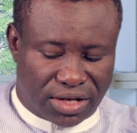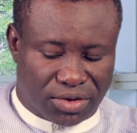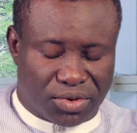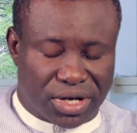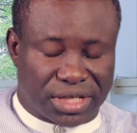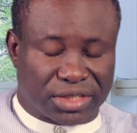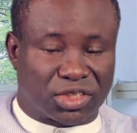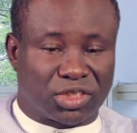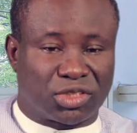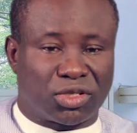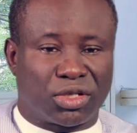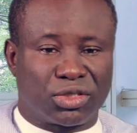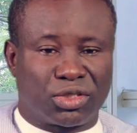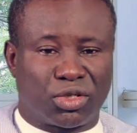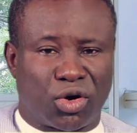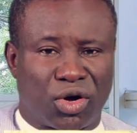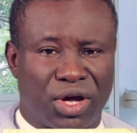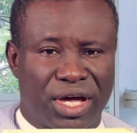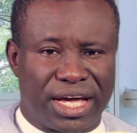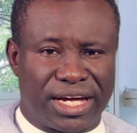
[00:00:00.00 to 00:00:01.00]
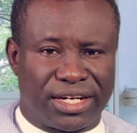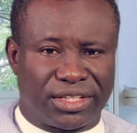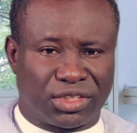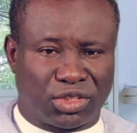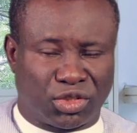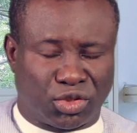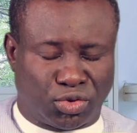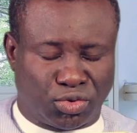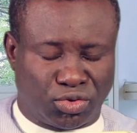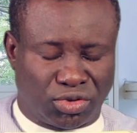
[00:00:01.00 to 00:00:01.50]
Restore Your
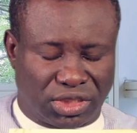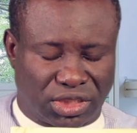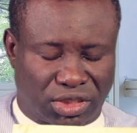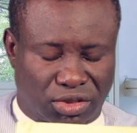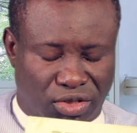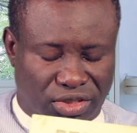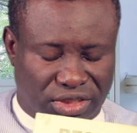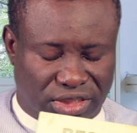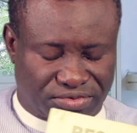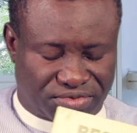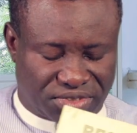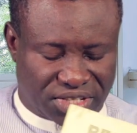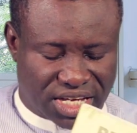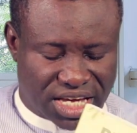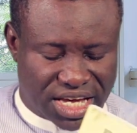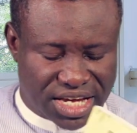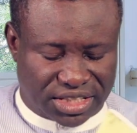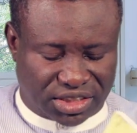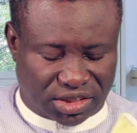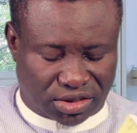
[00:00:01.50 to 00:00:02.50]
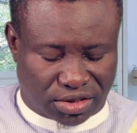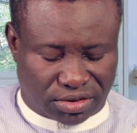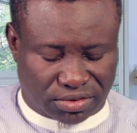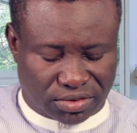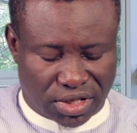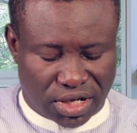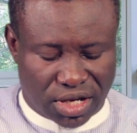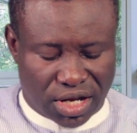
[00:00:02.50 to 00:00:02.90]
Health Through Detoxification.